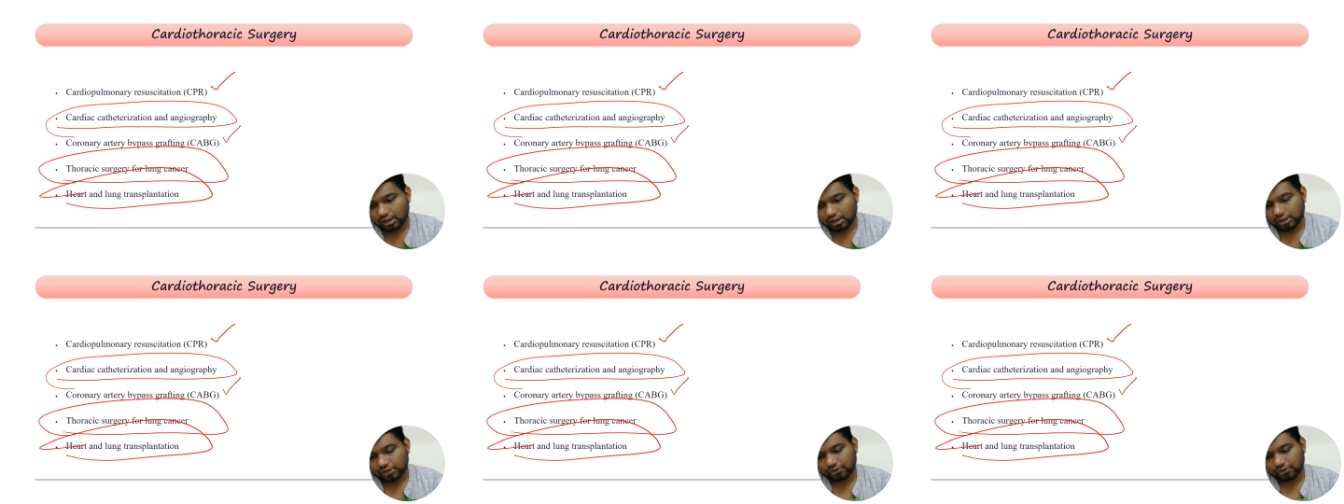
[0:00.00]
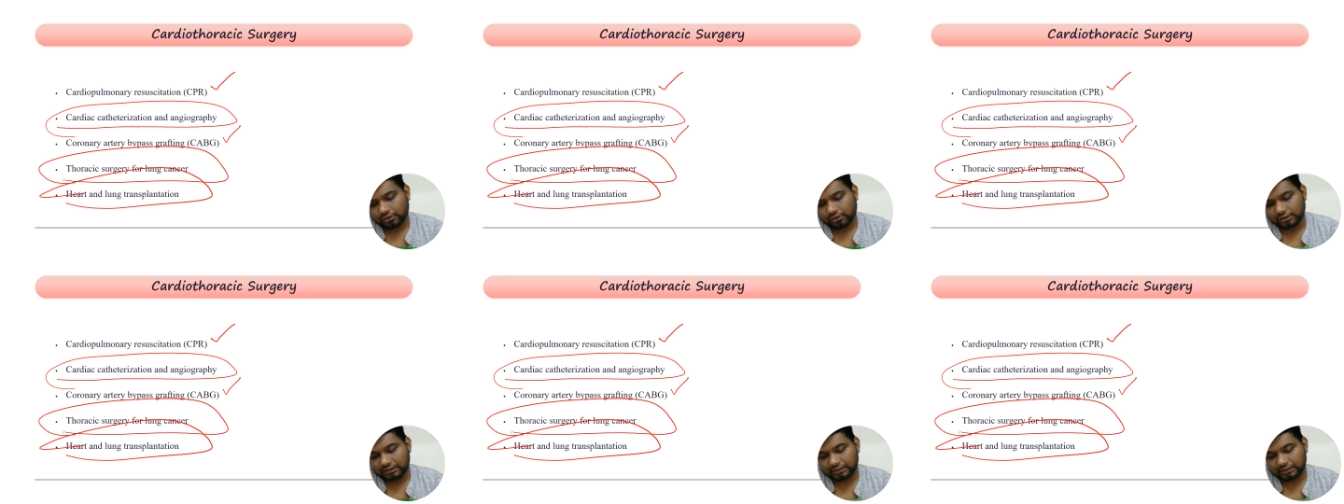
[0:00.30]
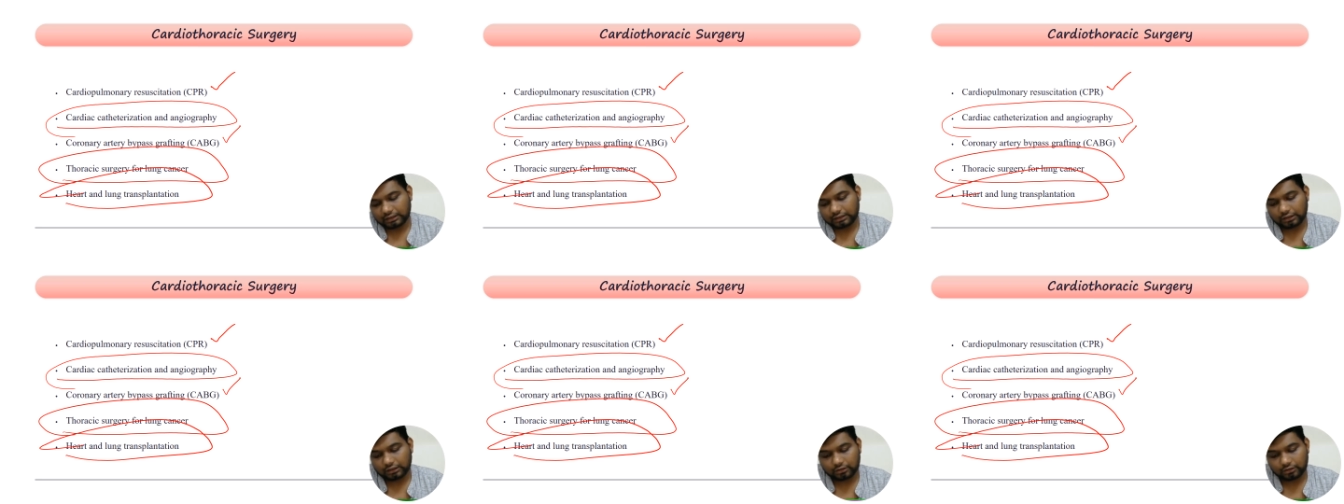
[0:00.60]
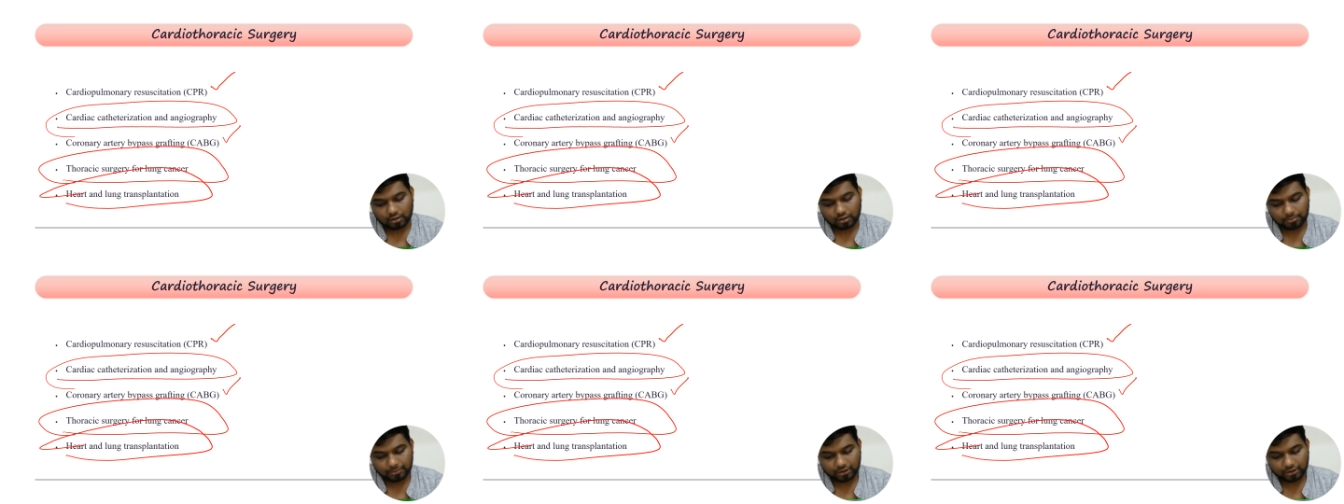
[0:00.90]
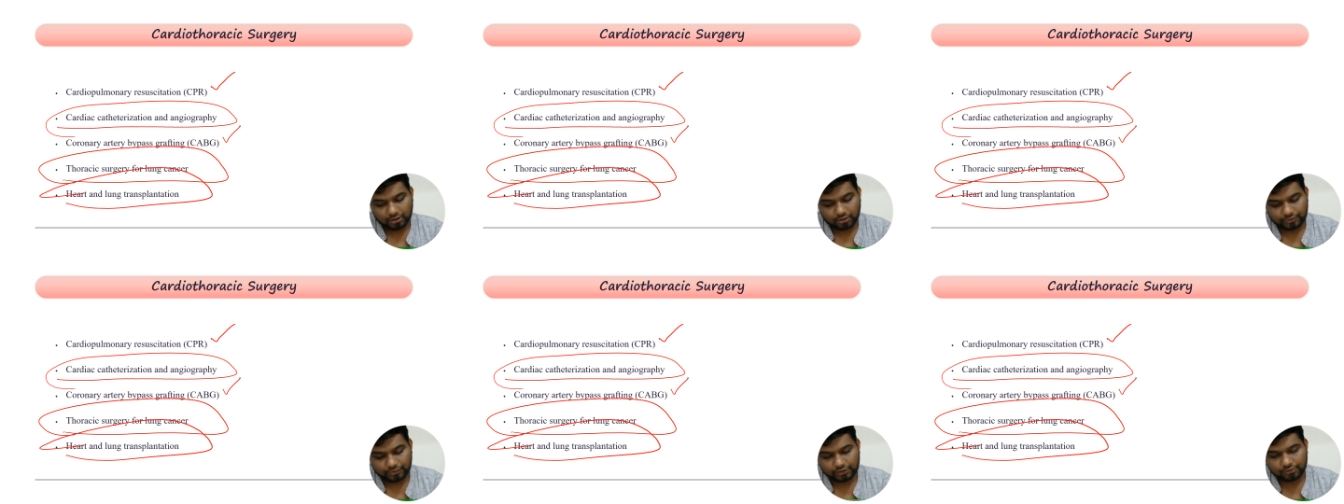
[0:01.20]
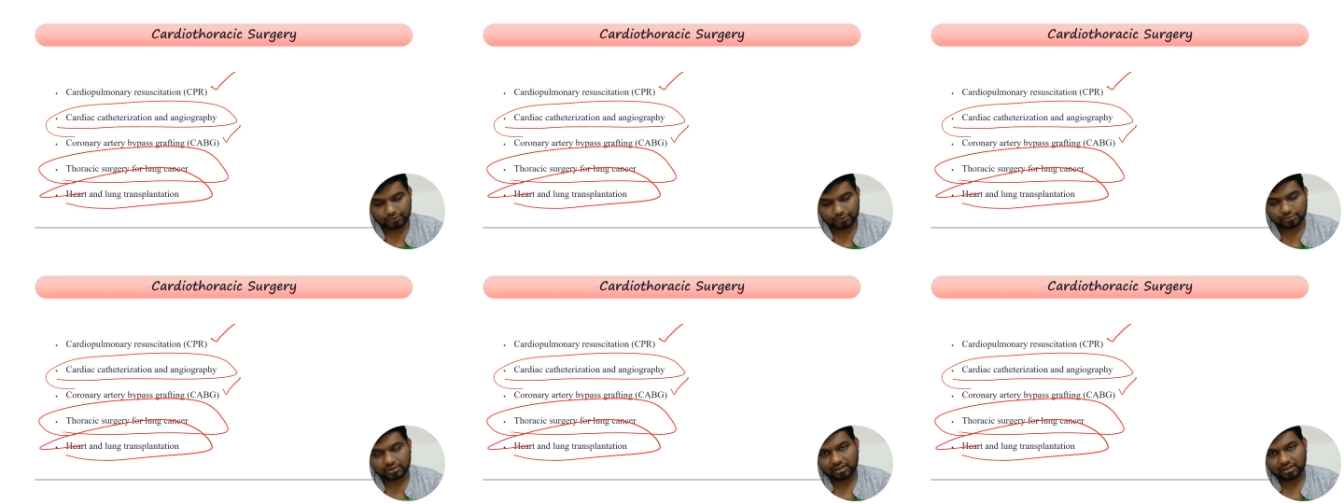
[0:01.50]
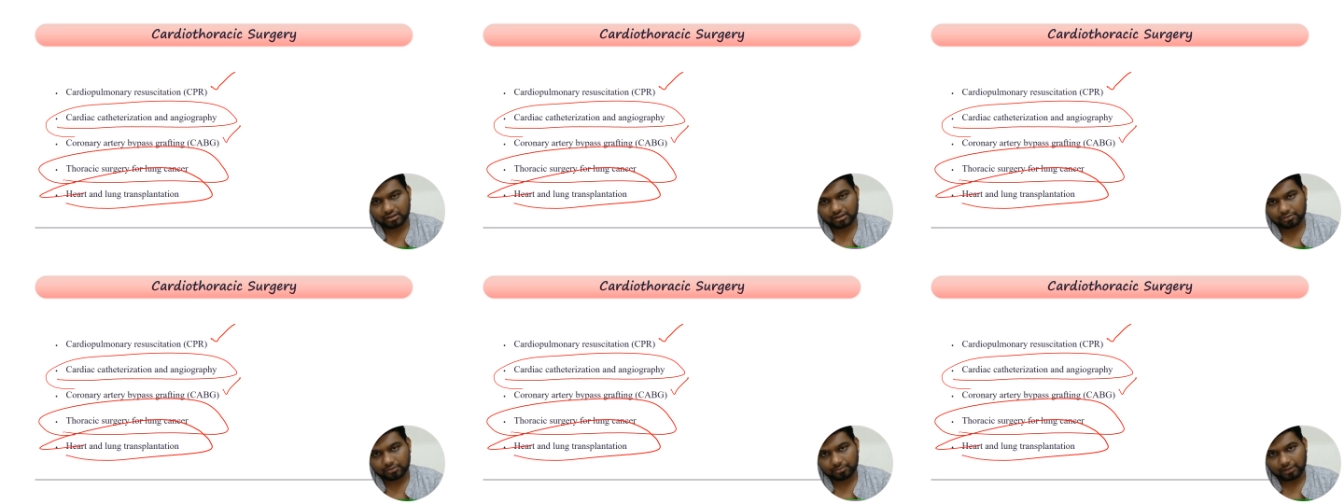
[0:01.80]
So these are the topic of interest
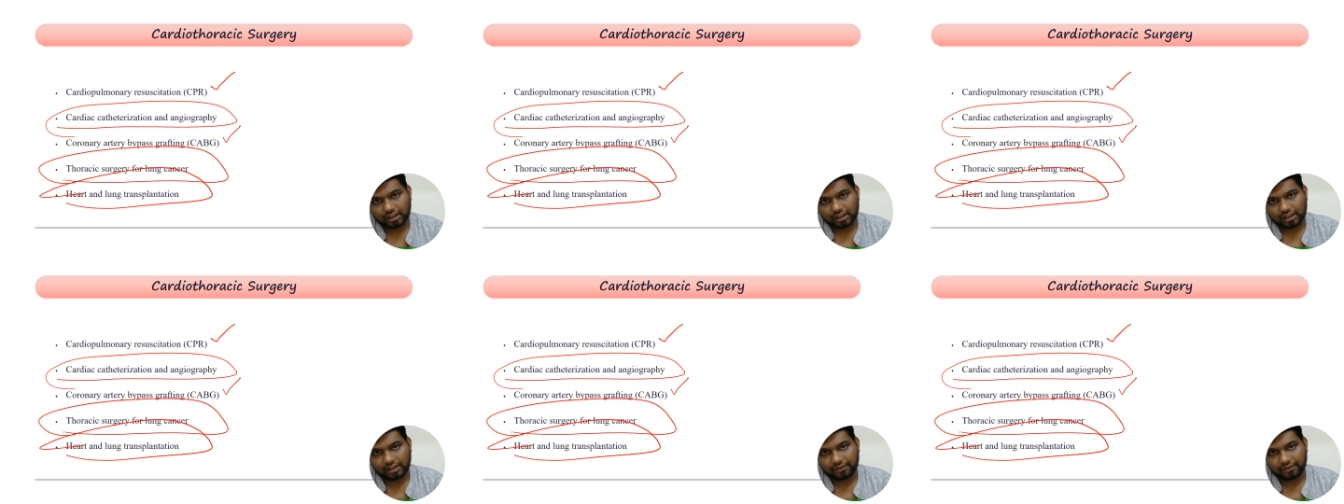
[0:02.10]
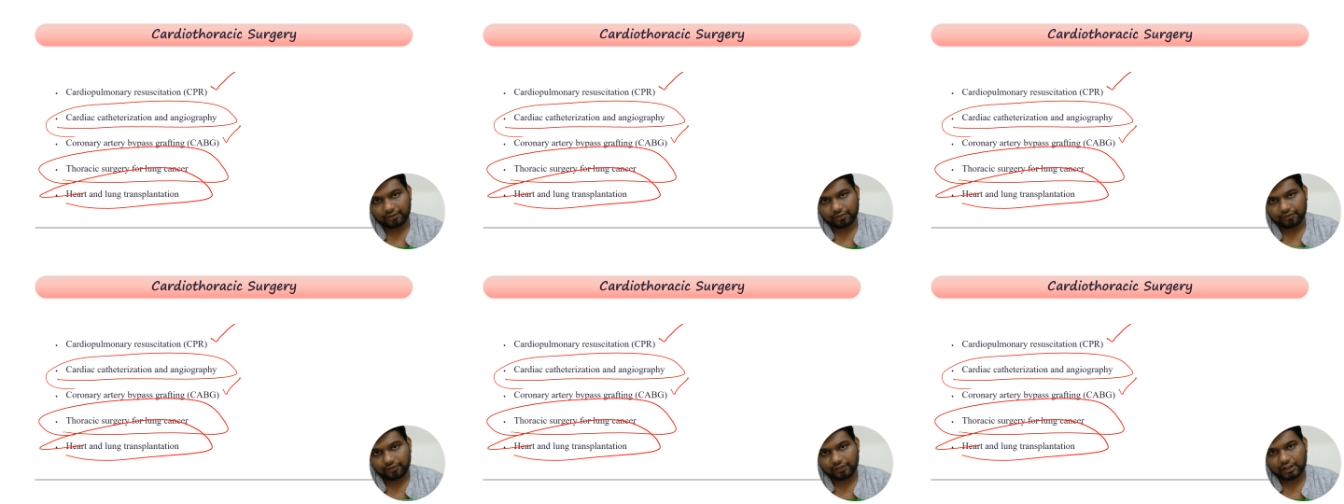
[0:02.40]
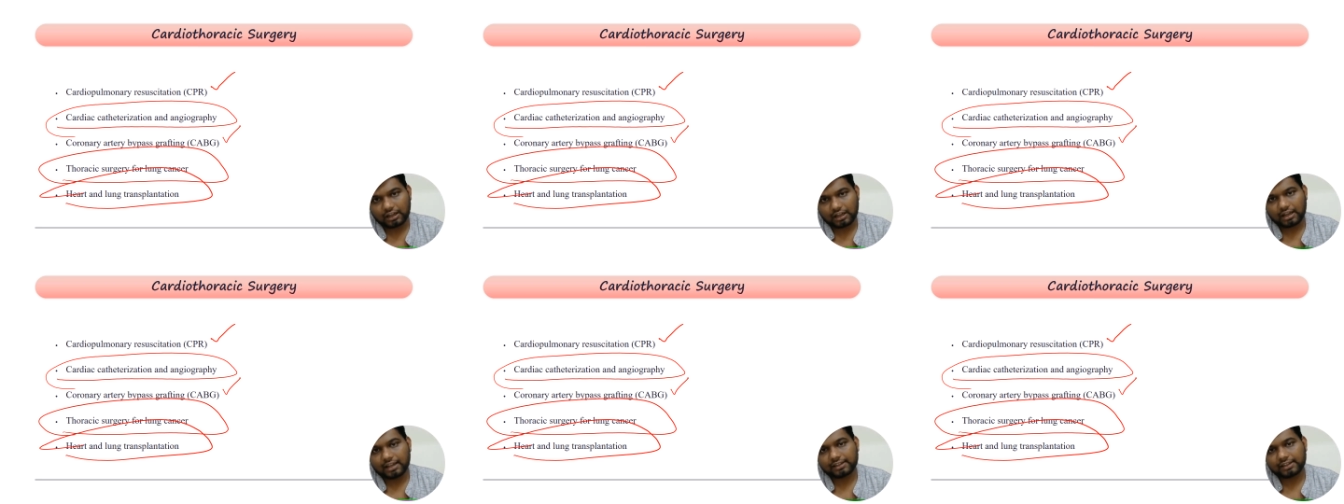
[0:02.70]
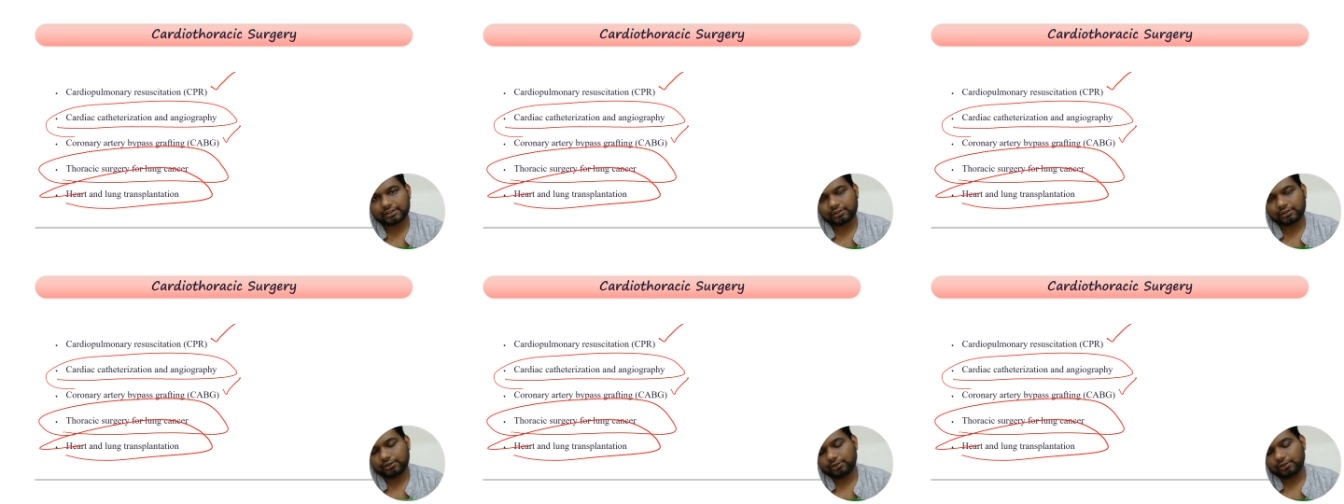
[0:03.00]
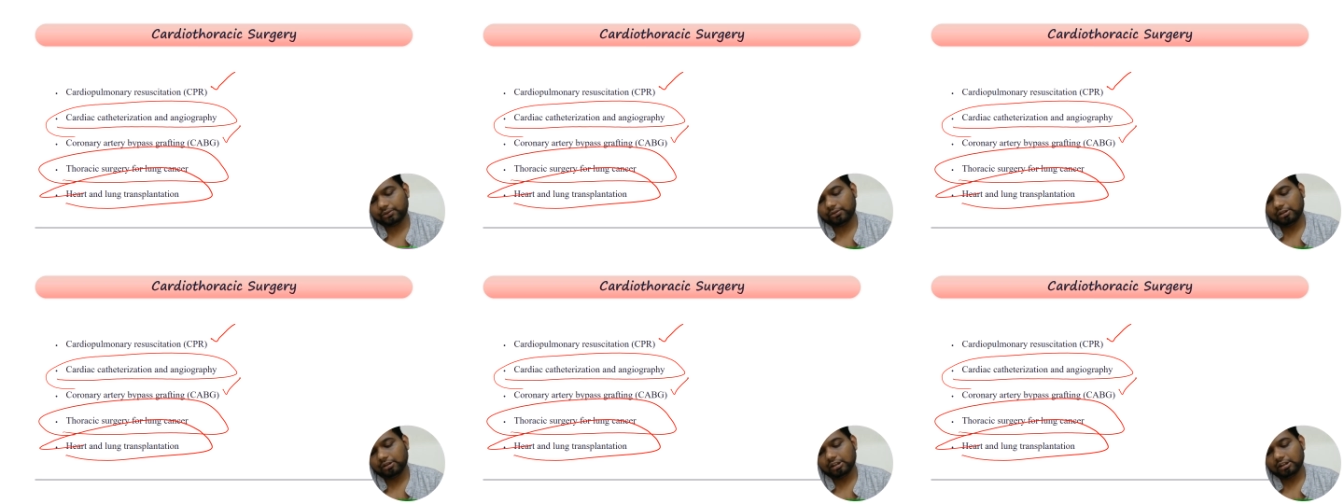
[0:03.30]
this may have ask you.